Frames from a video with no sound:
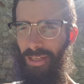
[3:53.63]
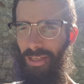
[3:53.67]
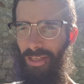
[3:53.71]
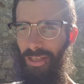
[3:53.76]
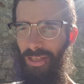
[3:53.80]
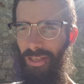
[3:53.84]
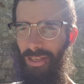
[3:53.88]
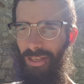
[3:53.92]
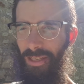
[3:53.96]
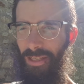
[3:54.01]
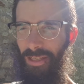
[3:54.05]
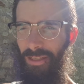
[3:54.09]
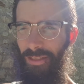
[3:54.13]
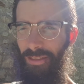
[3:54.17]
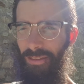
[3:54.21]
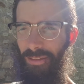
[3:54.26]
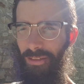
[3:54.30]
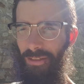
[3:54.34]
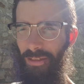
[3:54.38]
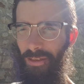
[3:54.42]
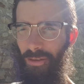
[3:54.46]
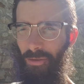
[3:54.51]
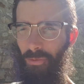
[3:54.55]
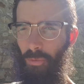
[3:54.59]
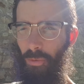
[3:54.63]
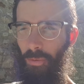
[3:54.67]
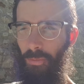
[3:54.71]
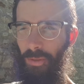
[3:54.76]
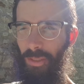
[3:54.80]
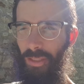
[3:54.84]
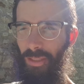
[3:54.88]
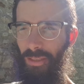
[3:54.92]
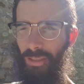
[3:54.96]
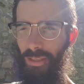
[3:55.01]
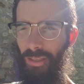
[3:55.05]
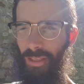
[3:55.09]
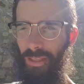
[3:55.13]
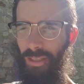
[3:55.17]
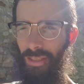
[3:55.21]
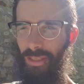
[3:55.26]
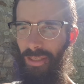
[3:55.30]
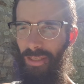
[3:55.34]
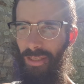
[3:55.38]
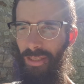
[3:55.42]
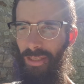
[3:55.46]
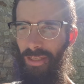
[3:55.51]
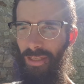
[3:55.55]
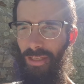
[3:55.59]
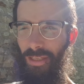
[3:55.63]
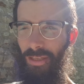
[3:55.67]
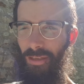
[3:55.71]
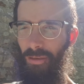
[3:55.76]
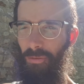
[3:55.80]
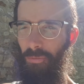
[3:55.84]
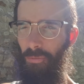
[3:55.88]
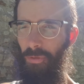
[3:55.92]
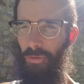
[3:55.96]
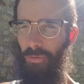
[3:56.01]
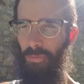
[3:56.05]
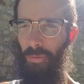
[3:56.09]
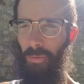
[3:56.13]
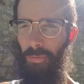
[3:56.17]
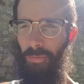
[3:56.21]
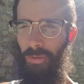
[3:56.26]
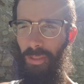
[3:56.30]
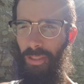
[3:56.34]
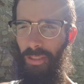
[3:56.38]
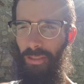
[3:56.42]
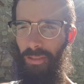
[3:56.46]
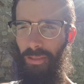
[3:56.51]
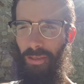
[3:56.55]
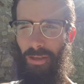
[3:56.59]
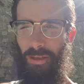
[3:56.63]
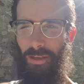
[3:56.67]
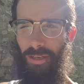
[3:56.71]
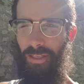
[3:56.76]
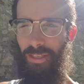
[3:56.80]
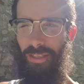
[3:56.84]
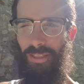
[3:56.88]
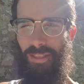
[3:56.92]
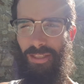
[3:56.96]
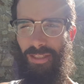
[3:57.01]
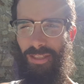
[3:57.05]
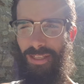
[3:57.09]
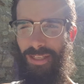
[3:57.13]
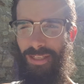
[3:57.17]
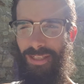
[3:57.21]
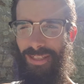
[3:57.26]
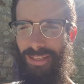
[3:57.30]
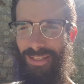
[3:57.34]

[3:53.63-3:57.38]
And a woman who was probably 90